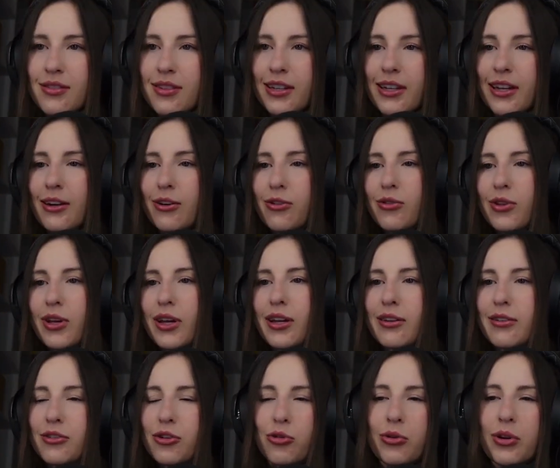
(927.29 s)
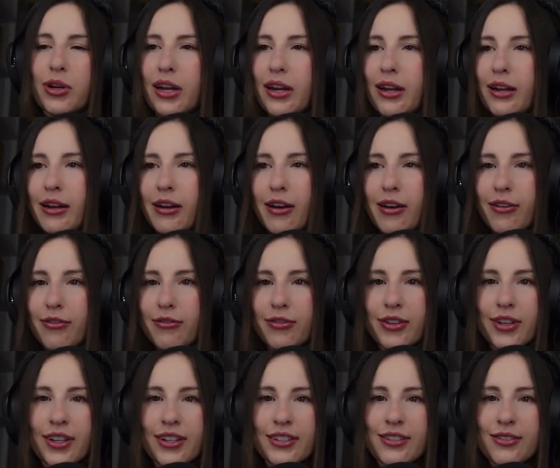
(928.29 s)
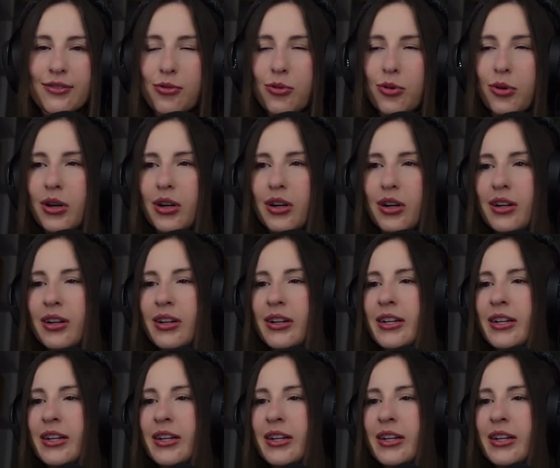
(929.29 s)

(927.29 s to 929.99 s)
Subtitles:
Like, I don't like creating conflict or